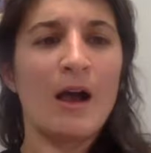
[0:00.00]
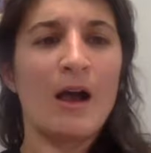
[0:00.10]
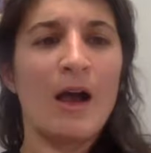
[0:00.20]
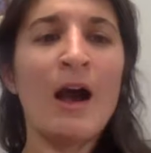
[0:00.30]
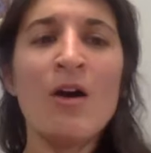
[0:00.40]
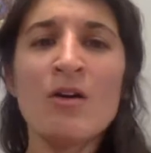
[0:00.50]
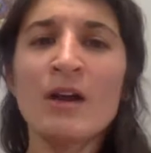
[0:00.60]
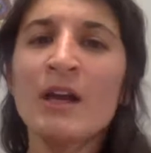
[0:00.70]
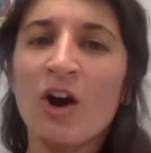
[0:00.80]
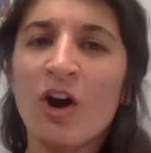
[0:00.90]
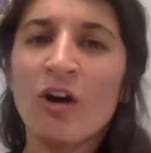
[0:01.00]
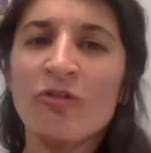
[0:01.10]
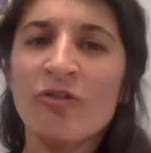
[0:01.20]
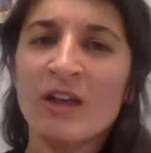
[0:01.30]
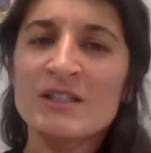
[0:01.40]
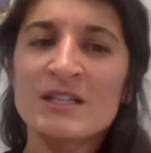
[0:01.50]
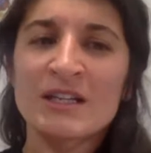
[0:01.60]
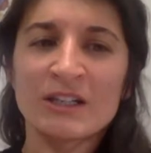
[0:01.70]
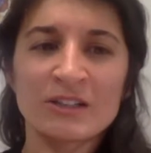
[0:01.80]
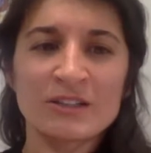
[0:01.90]
How can our
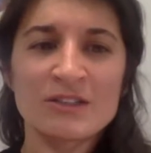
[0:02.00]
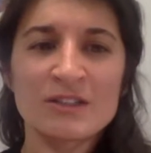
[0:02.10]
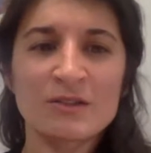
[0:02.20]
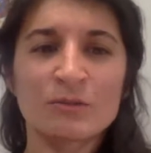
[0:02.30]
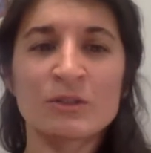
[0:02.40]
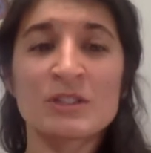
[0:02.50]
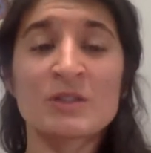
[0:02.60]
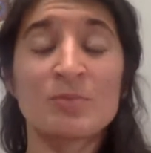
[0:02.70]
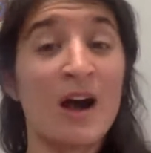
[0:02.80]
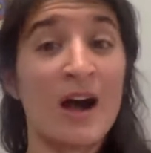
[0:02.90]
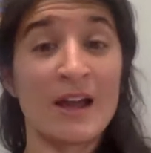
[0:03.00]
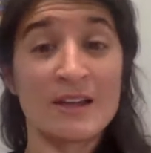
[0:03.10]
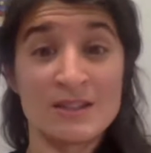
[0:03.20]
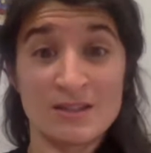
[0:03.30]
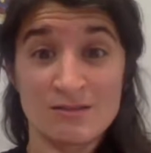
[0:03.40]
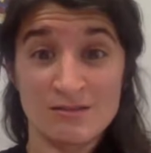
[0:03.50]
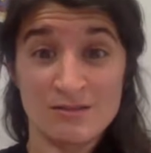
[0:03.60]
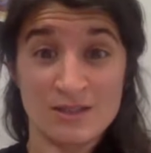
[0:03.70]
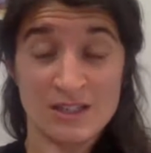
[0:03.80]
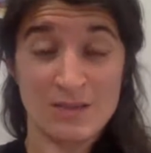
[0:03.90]
volunteers respond
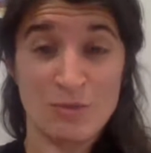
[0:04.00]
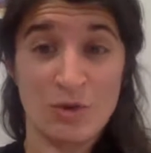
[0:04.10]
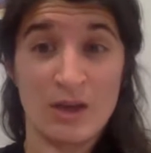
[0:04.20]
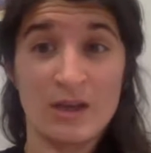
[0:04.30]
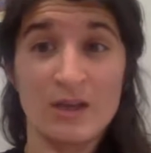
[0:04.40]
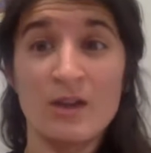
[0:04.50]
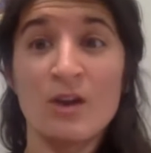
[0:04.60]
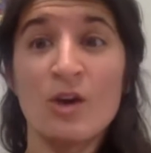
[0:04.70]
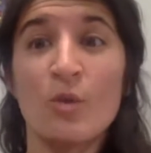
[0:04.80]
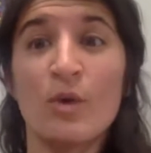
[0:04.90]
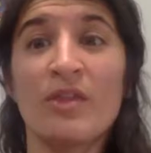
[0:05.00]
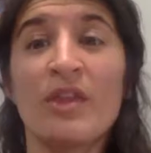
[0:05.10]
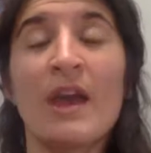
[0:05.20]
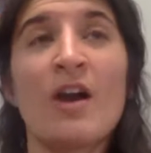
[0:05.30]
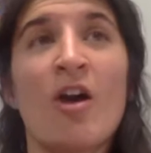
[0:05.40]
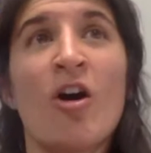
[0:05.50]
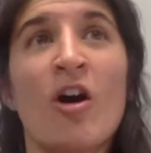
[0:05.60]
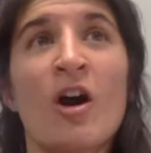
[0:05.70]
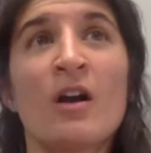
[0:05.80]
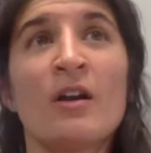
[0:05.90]
to someone when they
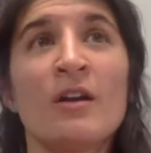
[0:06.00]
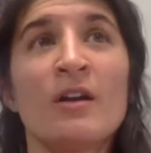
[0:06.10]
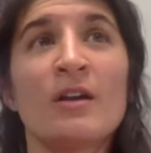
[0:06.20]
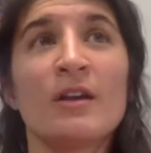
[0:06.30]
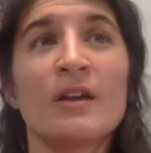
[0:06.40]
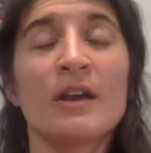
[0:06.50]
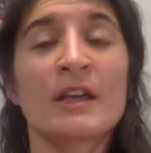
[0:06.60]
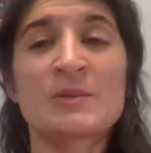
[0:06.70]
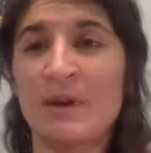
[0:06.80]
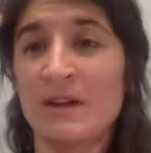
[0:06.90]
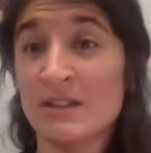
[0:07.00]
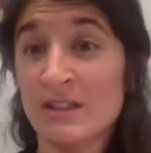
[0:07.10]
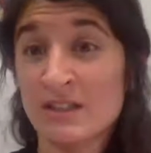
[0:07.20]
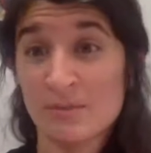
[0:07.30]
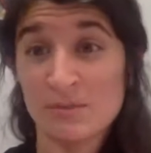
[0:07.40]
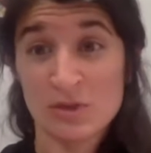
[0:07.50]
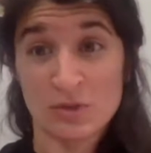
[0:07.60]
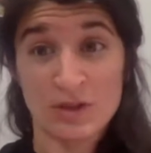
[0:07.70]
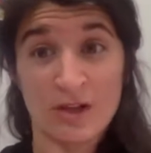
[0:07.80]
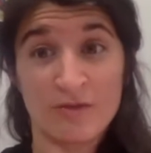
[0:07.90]
are experiencing some
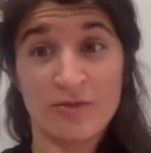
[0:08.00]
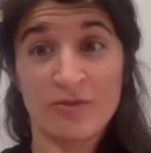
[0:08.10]
sort of